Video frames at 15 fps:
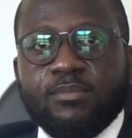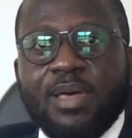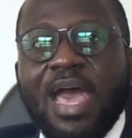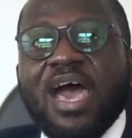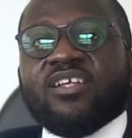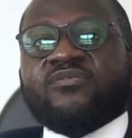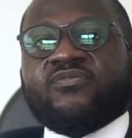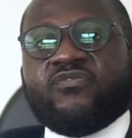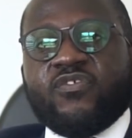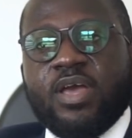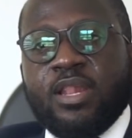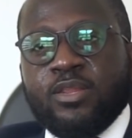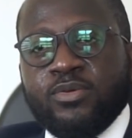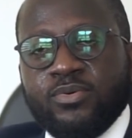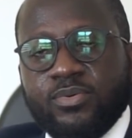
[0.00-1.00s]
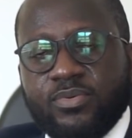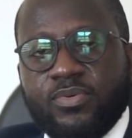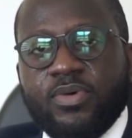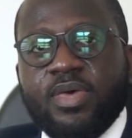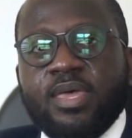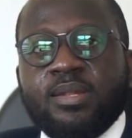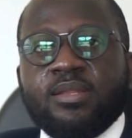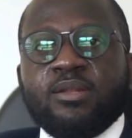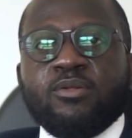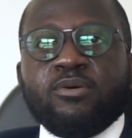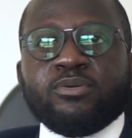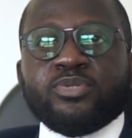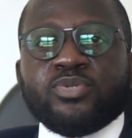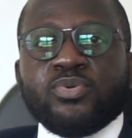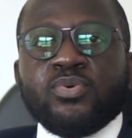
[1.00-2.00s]
add value, and then
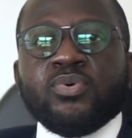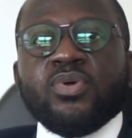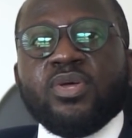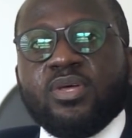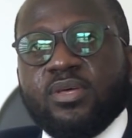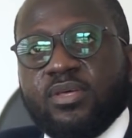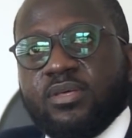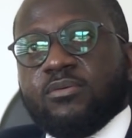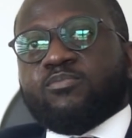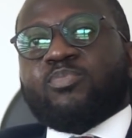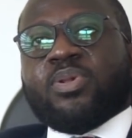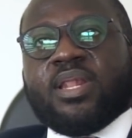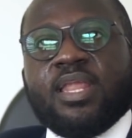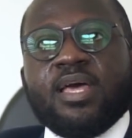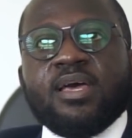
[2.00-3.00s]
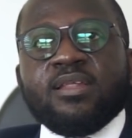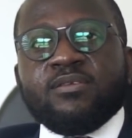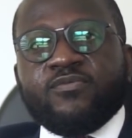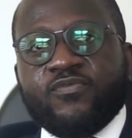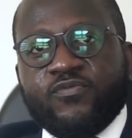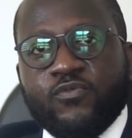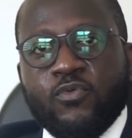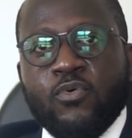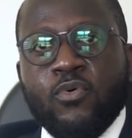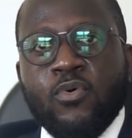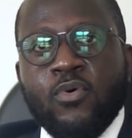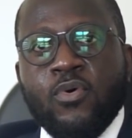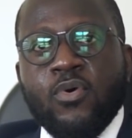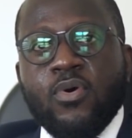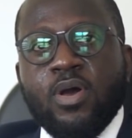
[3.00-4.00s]
also plan
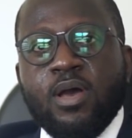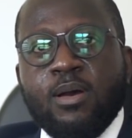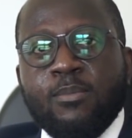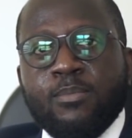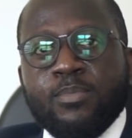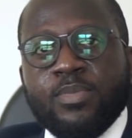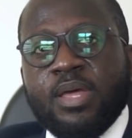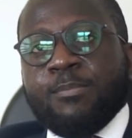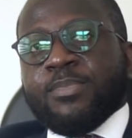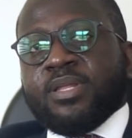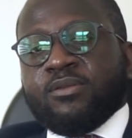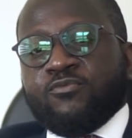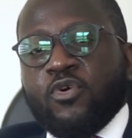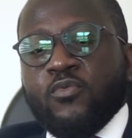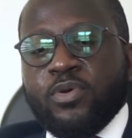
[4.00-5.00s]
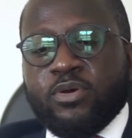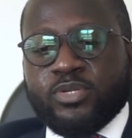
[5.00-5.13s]
for what we